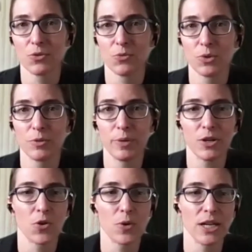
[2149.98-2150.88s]
we'll be
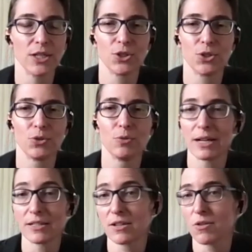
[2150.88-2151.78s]
going to
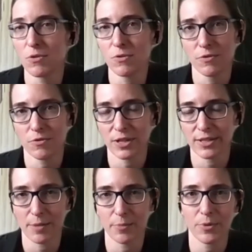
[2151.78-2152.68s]
Mexico, for
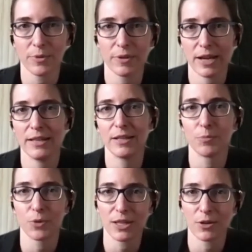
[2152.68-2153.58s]
example, and they'll mm-hmm.
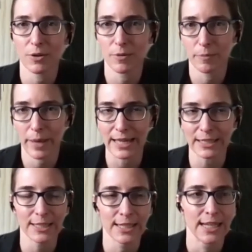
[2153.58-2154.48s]
bring their
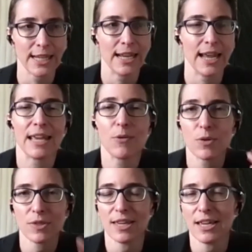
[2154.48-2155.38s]
pet. And they
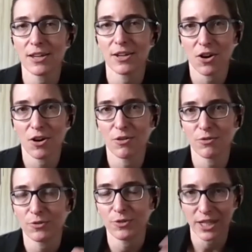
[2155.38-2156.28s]
won't think
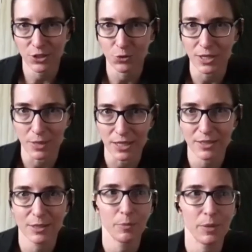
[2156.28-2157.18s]
of tick treatment
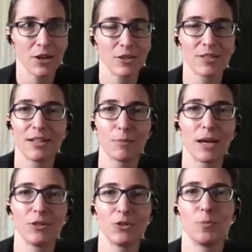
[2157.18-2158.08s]
because in
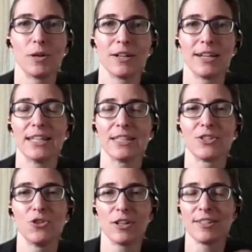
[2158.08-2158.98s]
Manitoba, it's
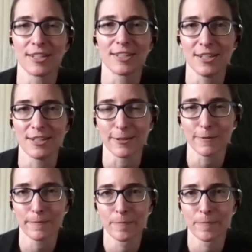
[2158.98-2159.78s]
not tick season.